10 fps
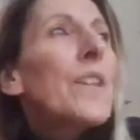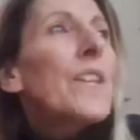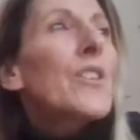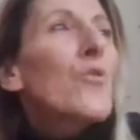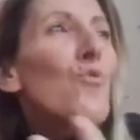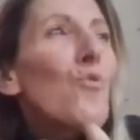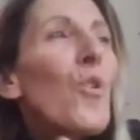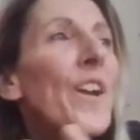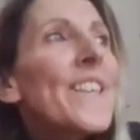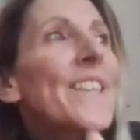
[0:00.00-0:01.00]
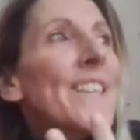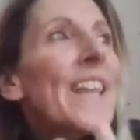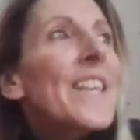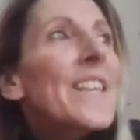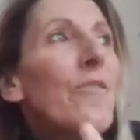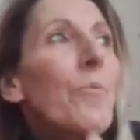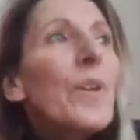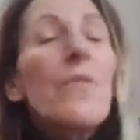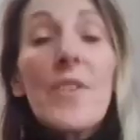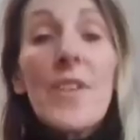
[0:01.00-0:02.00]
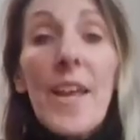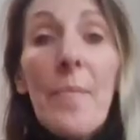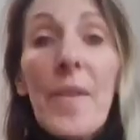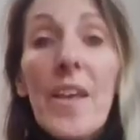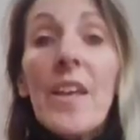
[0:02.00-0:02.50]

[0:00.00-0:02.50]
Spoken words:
in its strongest sense of beauty,